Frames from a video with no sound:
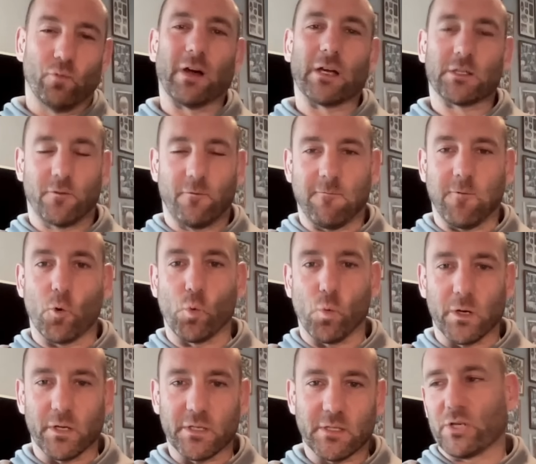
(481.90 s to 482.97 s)
us
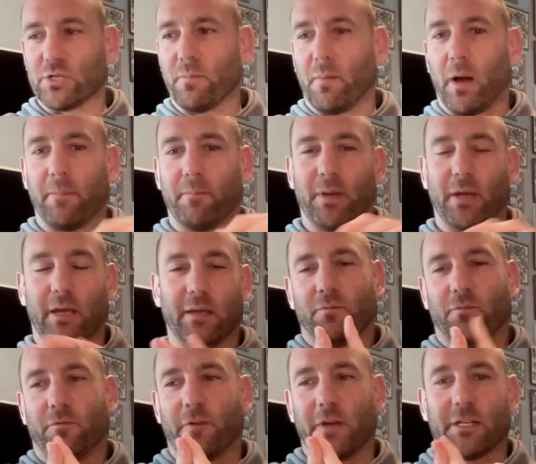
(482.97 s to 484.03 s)
forward, which might be
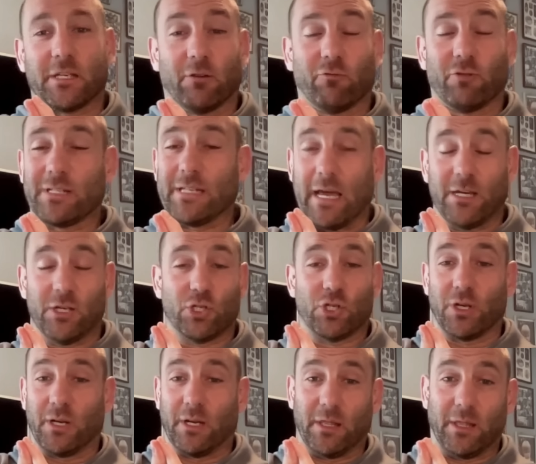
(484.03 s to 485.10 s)
fixing
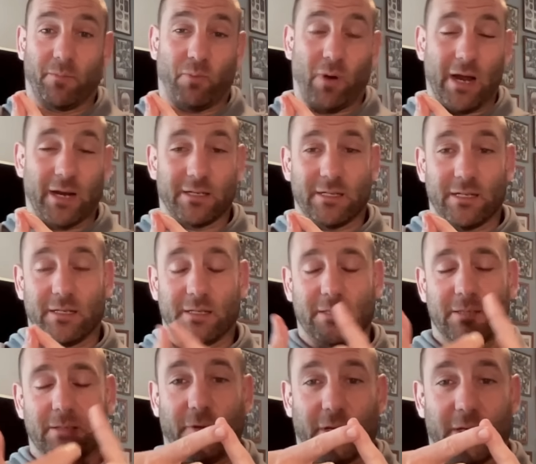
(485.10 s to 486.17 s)
retention in the
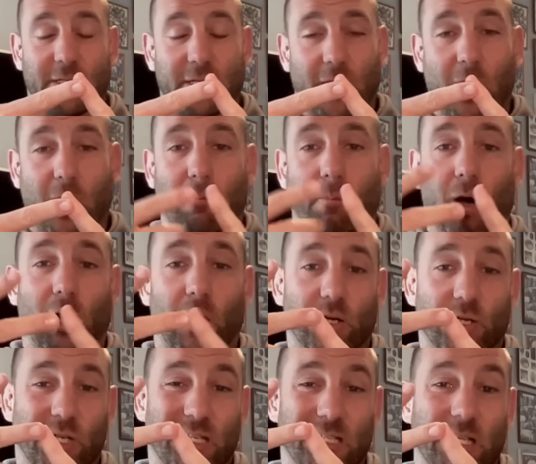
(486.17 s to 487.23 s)
practice, fixing our
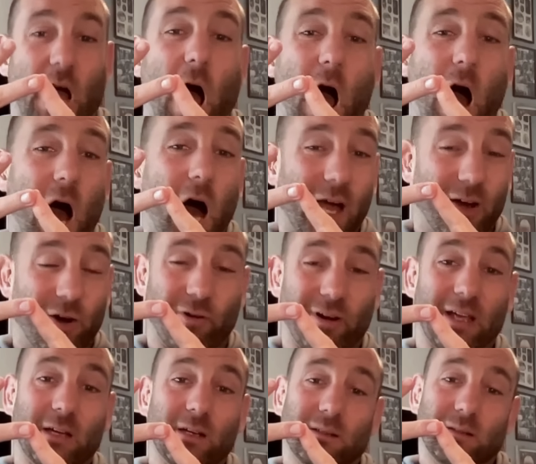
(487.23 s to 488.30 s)
margins,
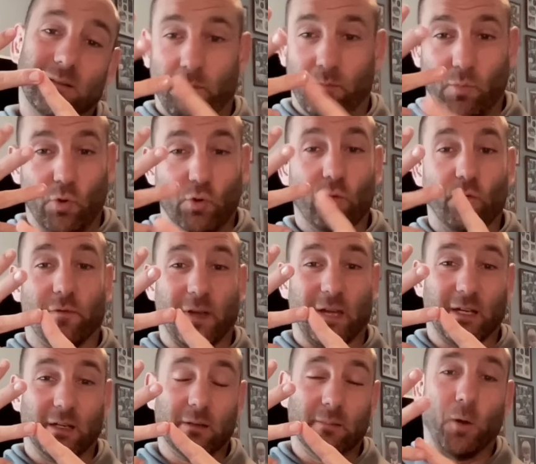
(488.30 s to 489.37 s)
hiring,
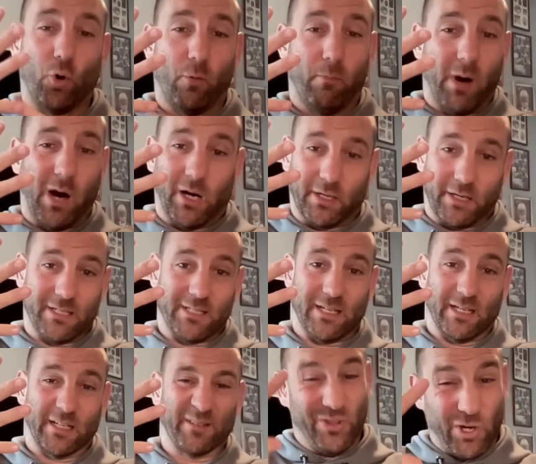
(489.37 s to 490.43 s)
moving, or marketing.